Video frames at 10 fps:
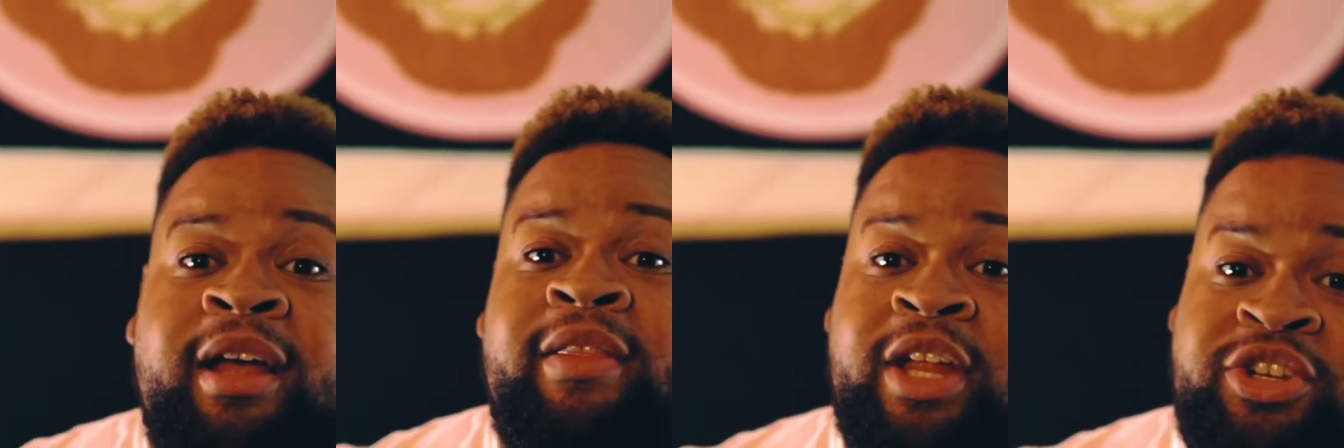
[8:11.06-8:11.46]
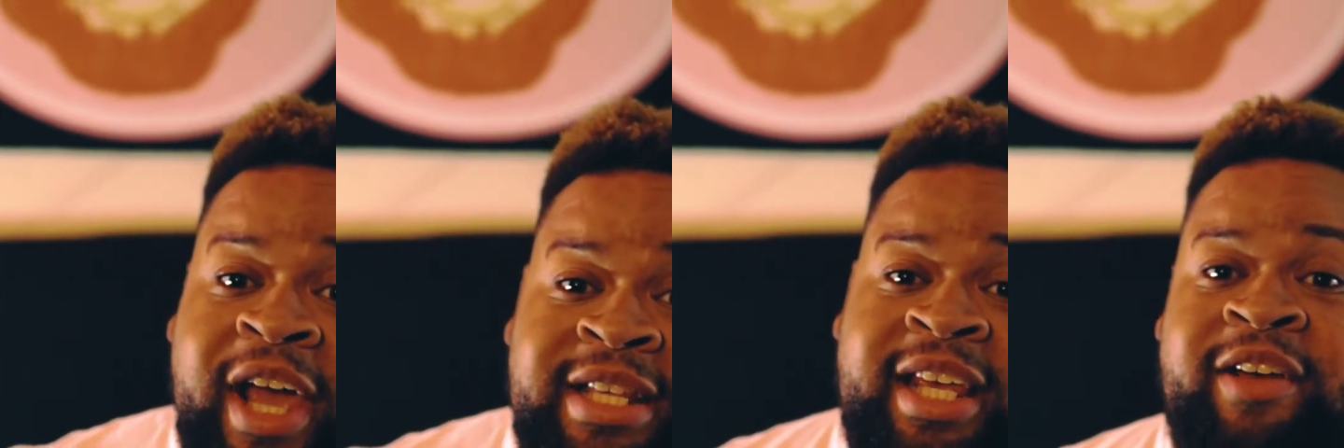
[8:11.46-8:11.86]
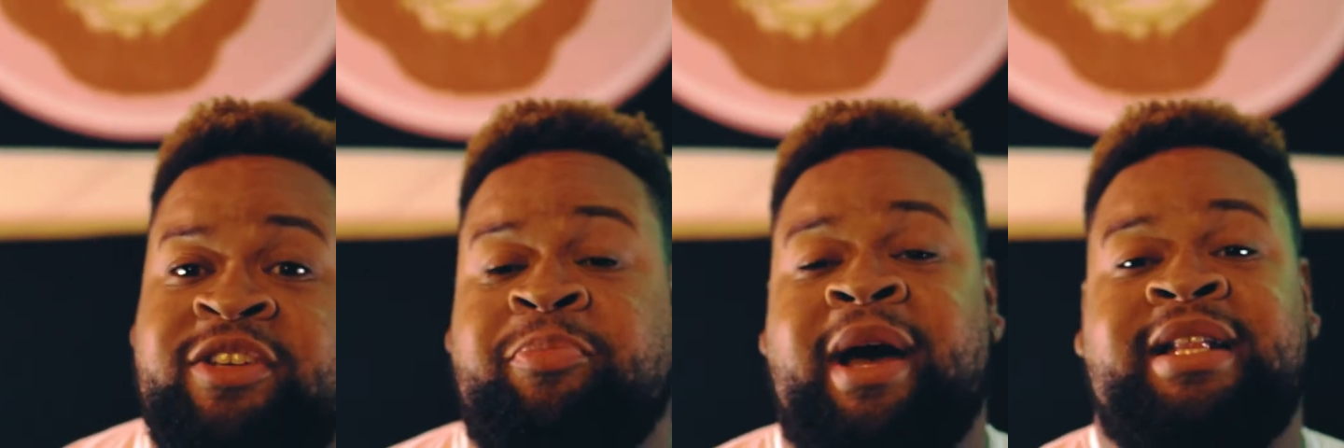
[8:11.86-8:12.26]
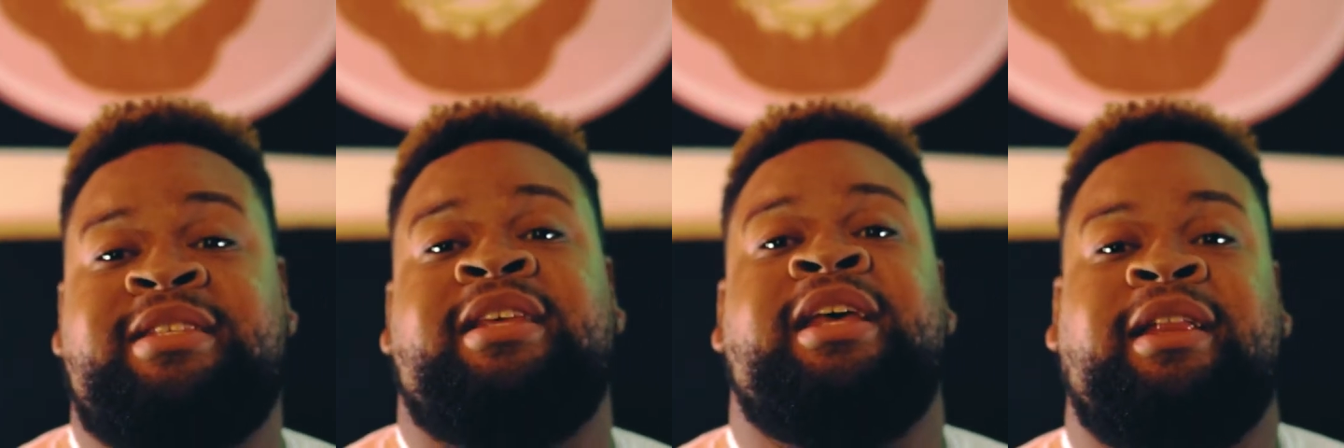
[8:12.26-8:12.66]
The transient response.
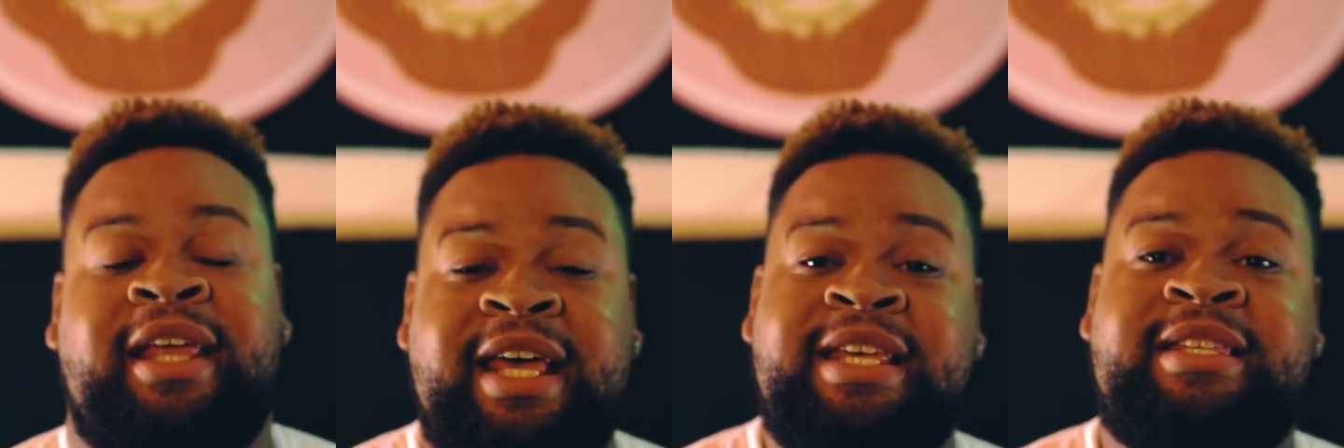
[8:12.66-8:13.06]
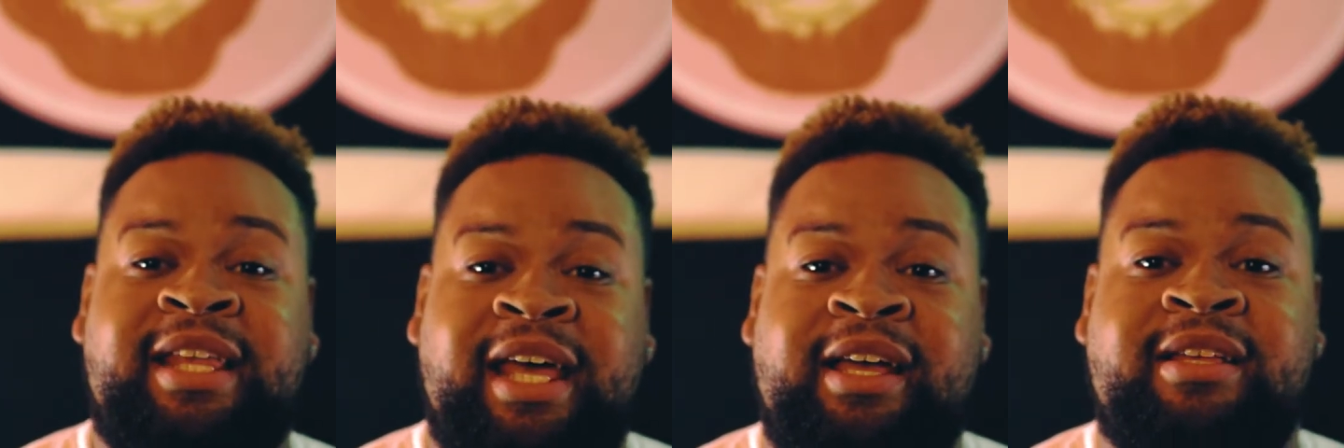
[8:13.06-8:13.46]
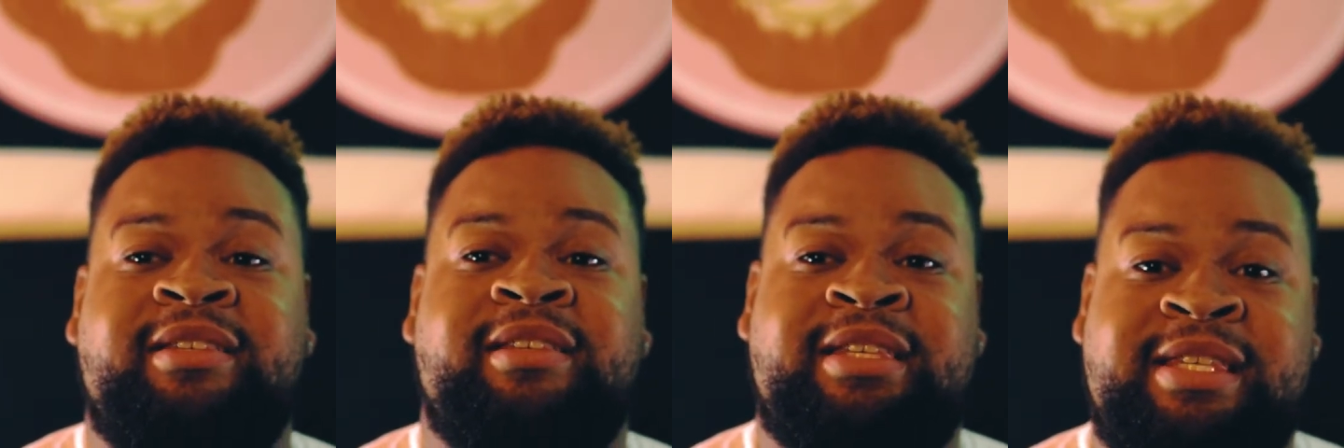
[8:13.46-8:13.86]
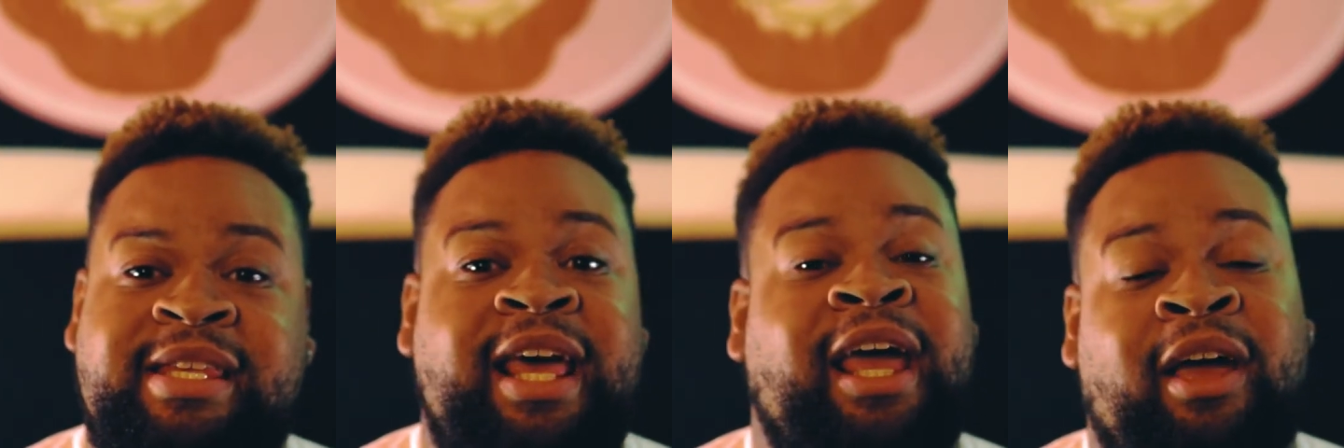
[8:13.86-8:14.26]
These things
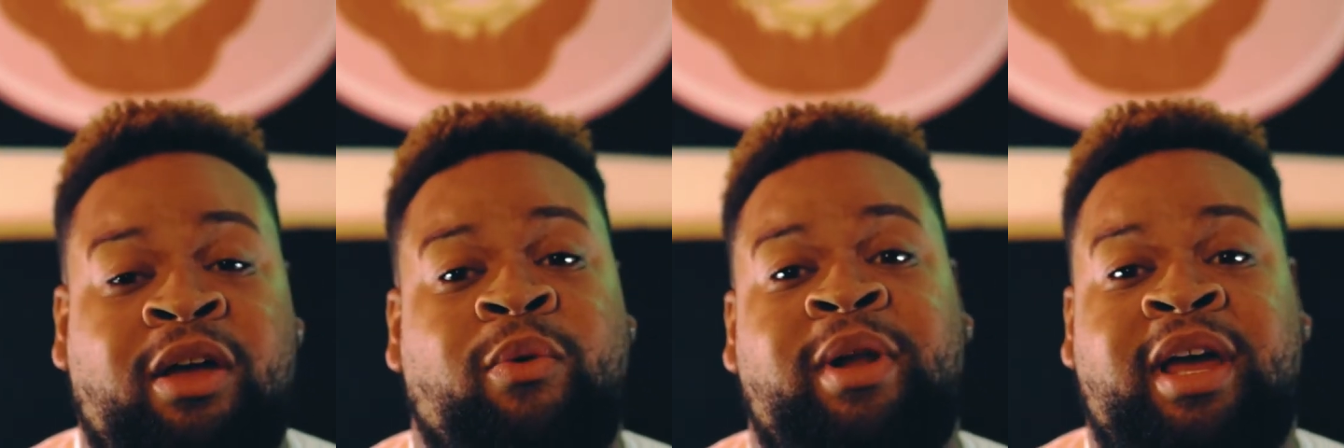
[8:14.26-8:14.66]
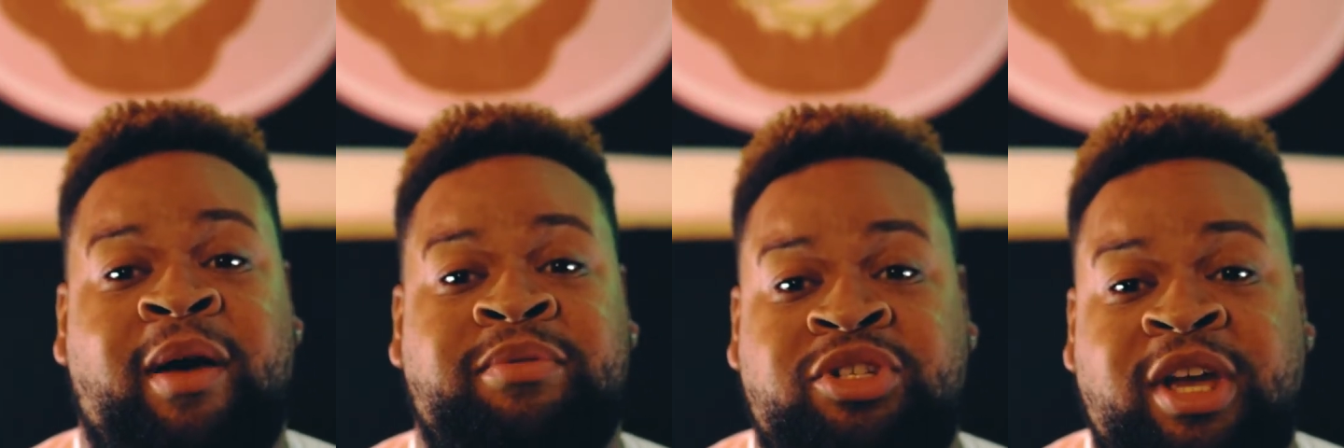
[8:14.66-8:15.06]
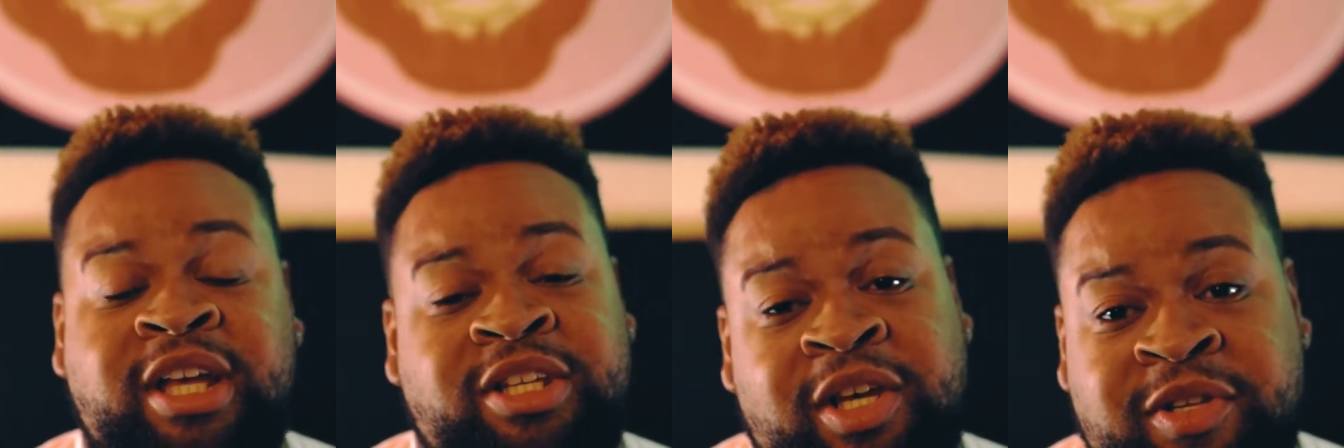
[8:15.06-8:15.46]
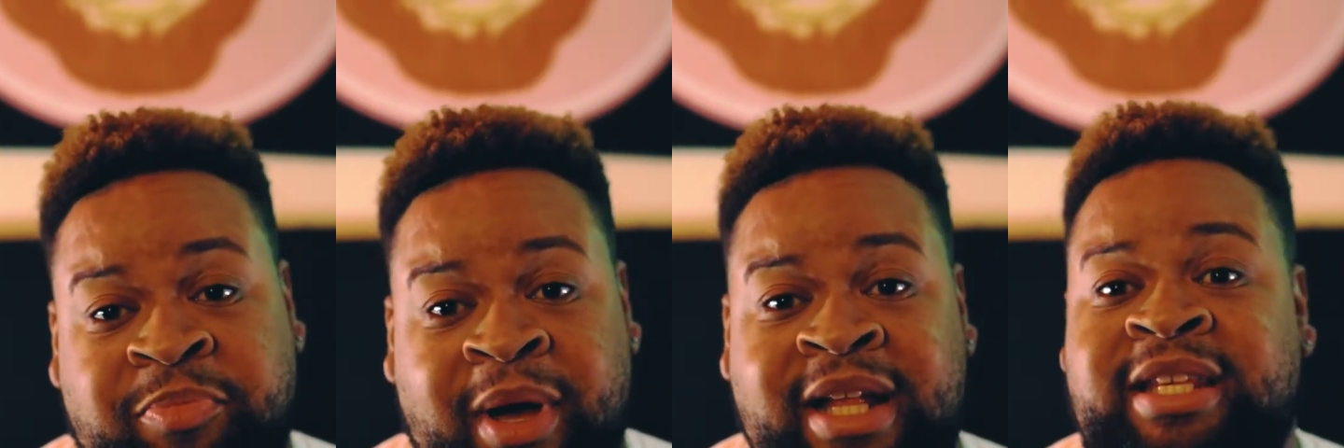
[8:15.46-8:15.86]
sing when it comes to transient
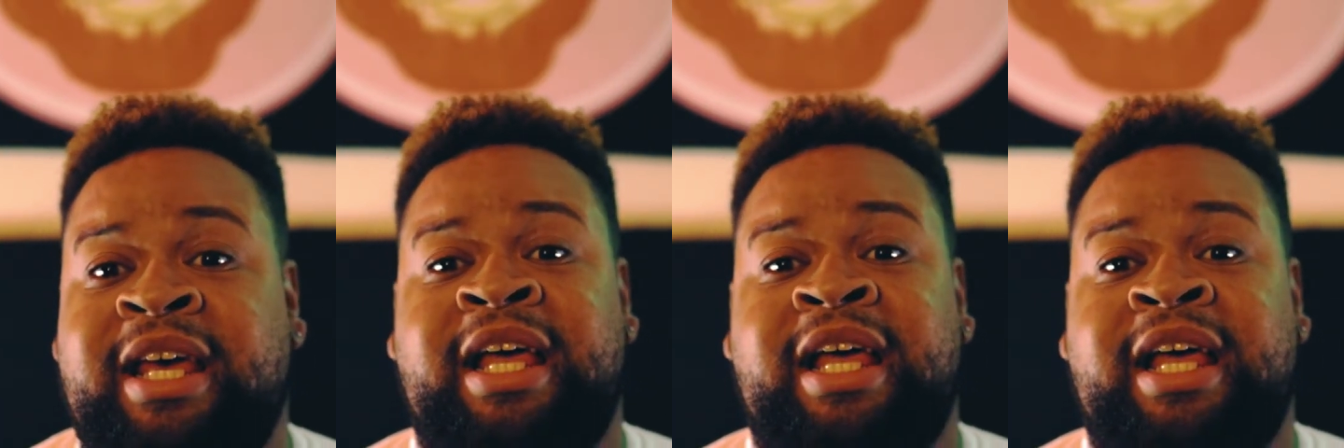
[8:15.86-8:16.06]
response.